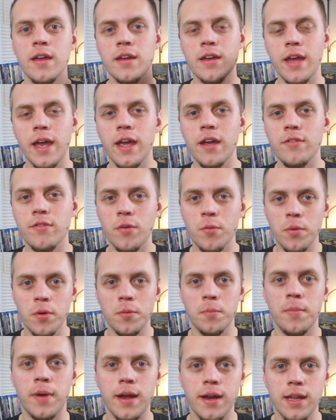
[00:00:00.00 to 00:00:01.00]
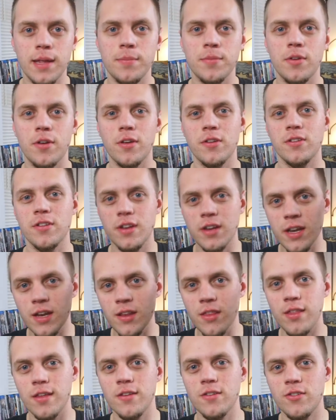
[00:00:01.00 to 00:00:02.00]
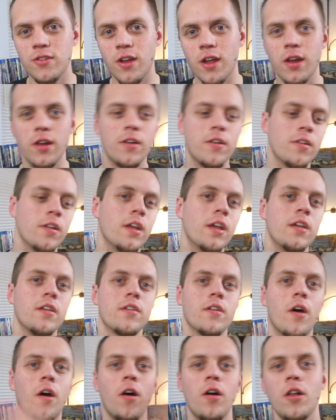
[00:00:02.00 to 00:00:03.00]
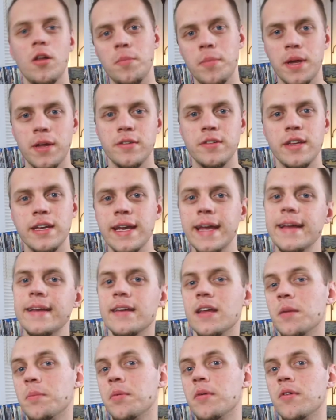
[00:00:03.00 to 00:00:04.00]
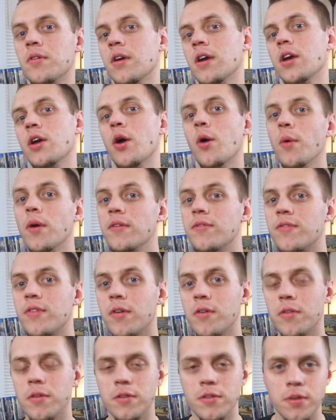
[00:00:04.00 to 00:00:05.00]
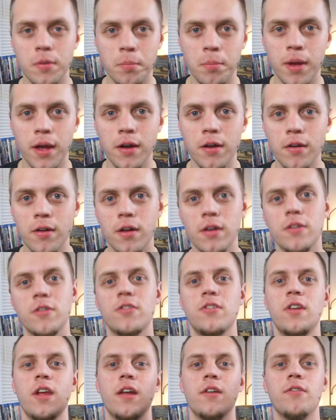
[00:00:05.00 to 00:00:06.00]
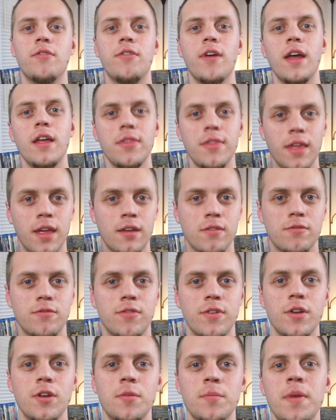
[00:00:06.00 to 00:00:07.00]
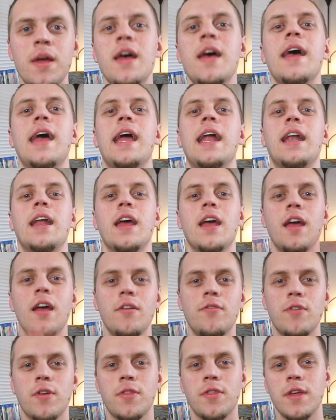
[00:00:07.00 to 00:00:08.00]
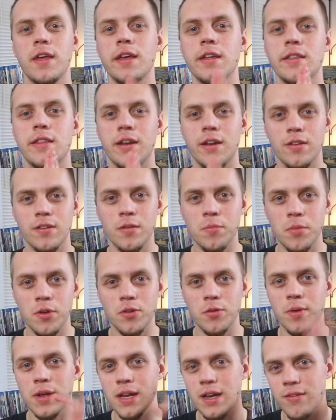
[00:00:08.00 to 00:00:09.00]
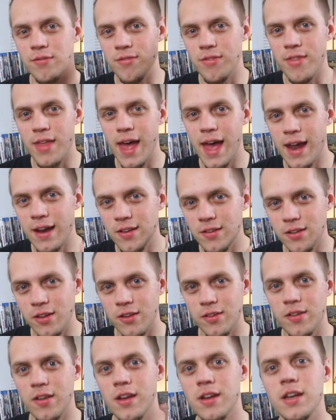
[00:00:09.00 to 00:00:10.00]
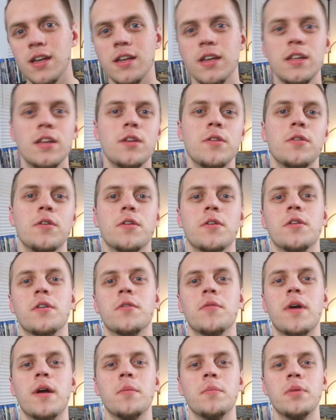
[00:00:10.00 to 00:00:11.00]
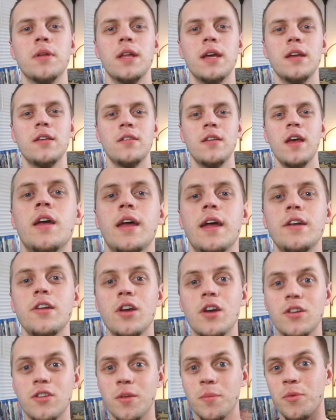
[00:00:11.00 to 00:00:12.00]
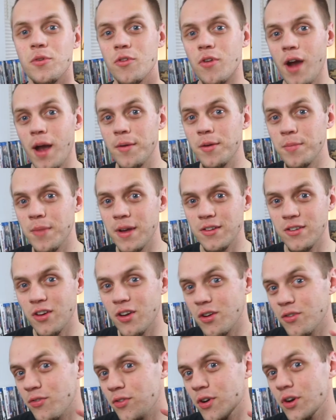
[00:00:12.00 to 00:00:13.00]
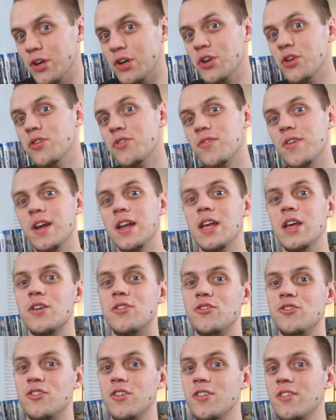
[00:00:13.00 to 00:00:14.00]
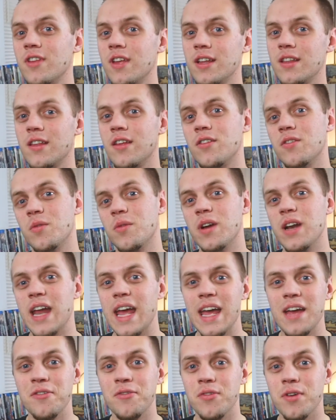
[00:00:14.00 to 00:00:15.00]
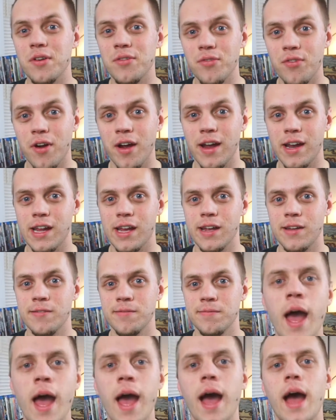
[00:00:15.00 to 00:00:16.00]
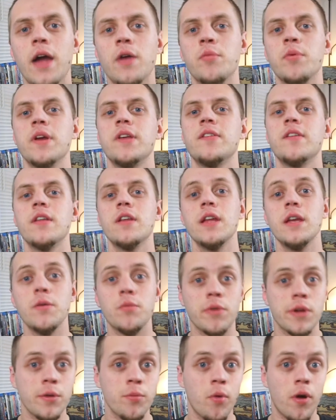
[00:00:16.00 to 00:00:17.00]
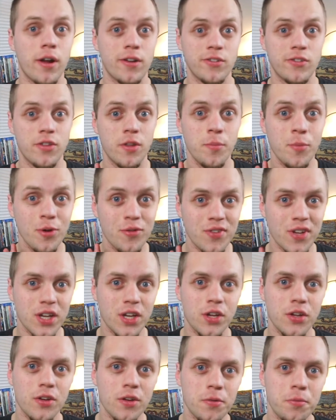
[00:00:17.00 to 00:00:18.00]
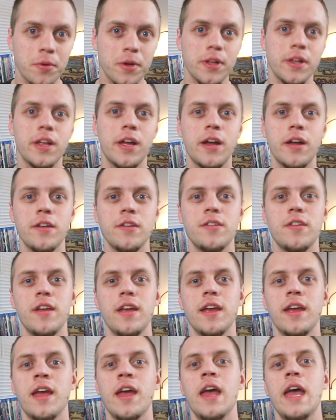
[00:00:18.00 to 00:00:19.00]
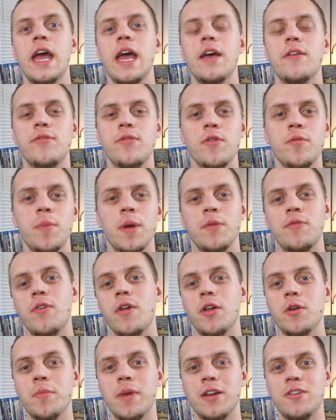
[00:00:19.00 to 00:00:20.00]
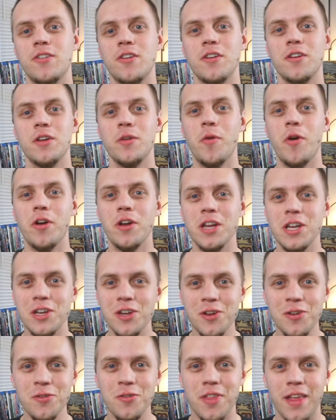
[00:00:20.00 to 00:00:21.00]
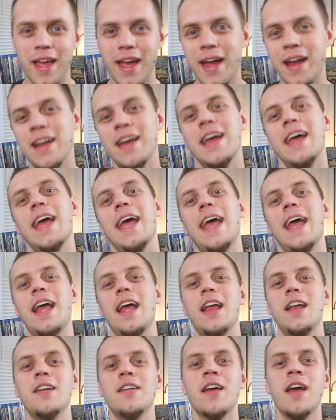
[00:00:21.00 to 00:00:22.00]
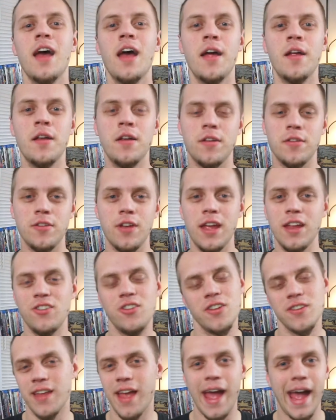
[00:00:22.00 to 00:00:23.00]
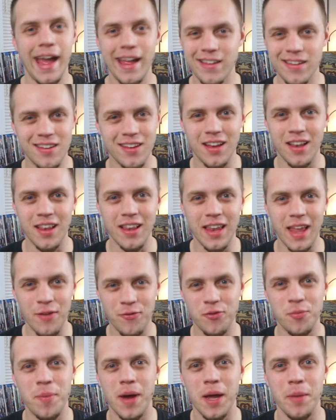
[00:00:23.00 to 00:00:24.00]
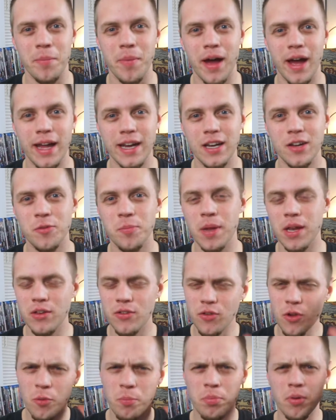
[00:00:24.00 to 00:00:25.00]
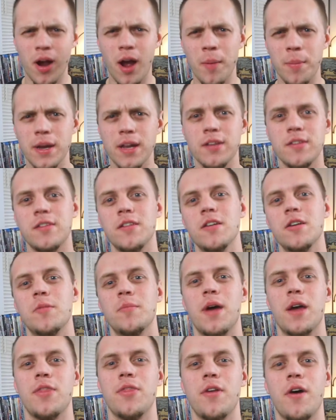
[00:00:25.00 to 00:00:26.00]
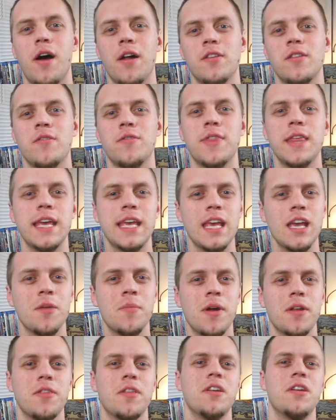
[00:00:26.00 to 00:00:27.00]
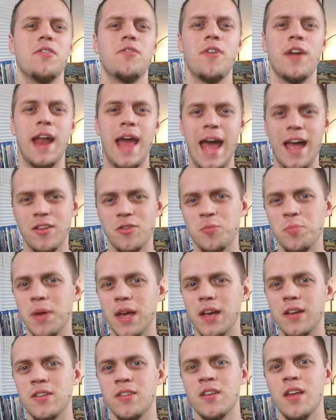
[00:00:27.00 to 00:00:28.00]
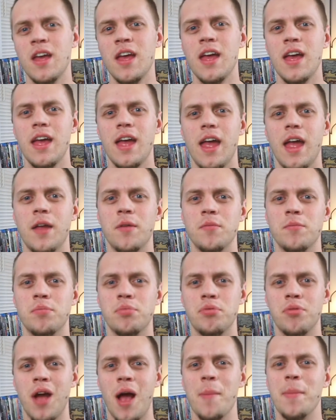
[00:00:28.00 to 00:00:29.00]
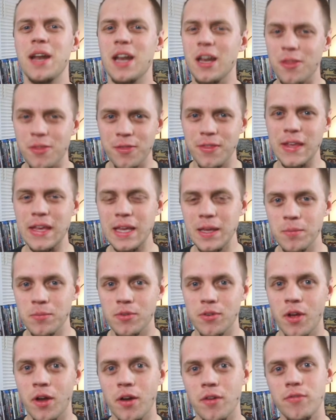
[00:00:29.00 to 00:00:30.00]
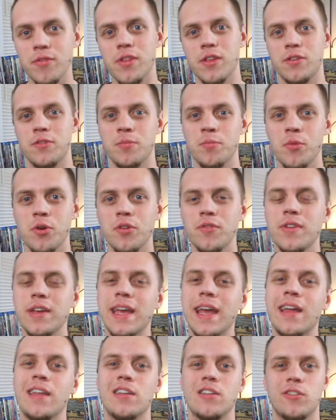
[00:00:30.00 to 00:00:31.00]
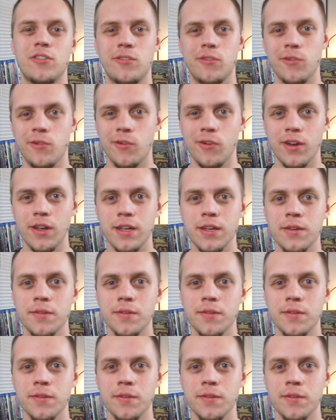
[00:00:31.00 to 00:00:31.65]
Hey everyone, my name's Austin, and this channel is all about digging deeper and going further to better understand faith and film and everything that is in between. If that is exciting to you, you're in the right place, and you can subscribe to my channel for a new video just like this one every Friday. I recently rewatched the movie Good Will Hunting. If you've been following my channel, you already knew that, and it just hasn't left my mind. It's been so prominent still in my thoughts of thinking about the different aspects and prominent themes of this movie and the story.